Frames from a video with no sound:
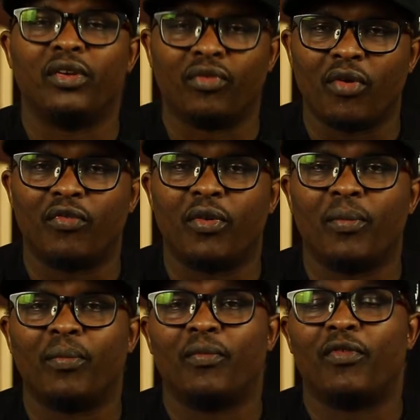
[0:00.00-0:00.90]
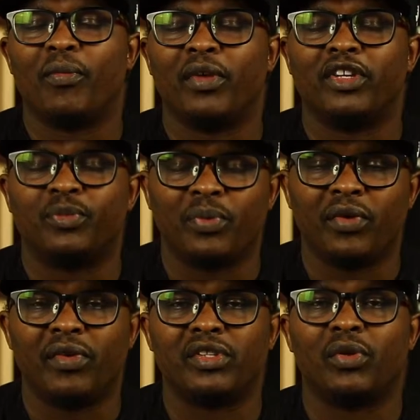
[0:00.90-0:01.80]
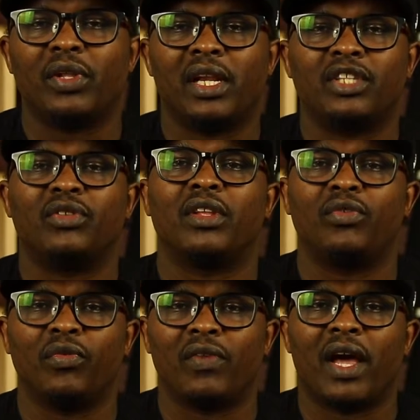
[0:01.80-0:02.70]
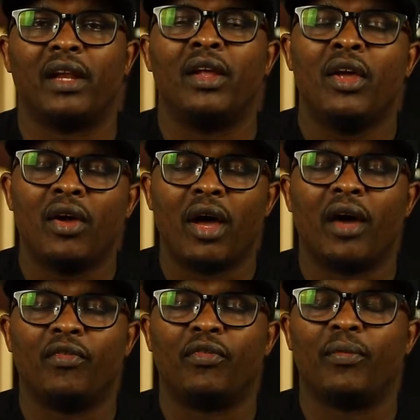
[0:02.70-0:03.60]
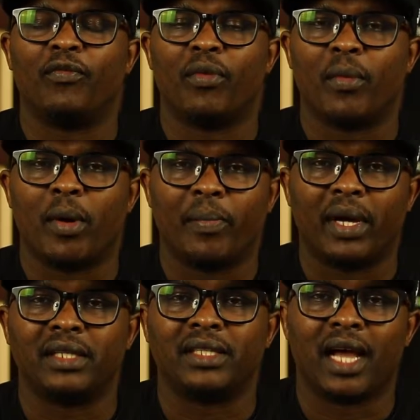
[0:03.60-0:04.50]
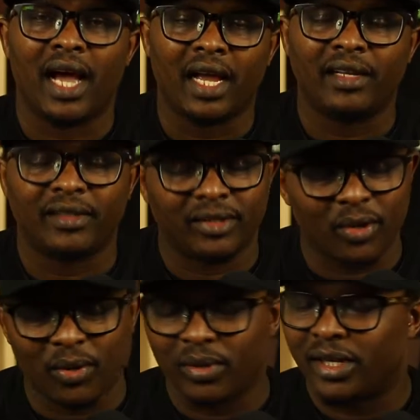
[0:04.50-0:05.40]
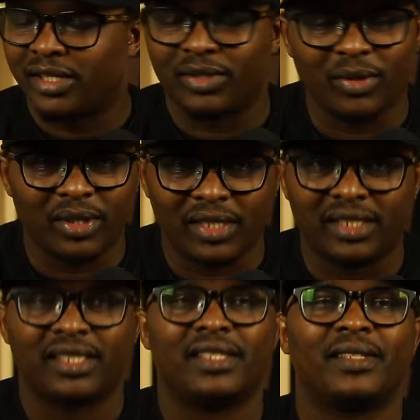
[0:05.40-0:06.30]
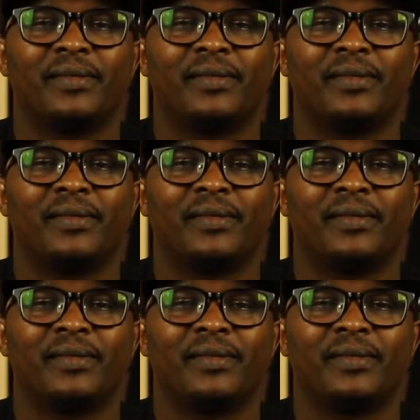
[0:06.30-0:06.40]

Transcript: grow from the experience or the lesson that we've learned from our past. All right, so let's do this.